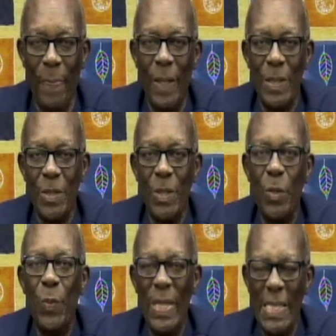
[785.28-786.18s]
So the
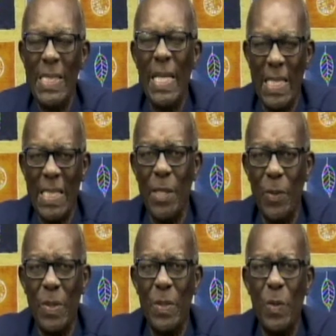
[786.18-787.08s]
will sets
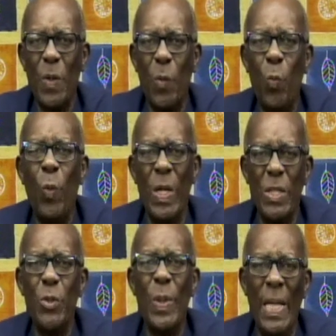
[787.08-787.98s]
out
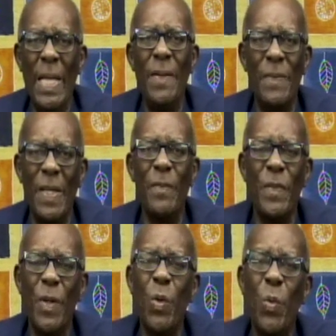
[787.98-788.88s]
what you're leaving
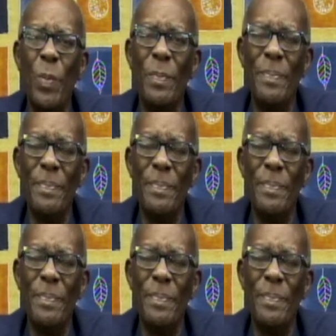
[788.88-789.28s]
for whom.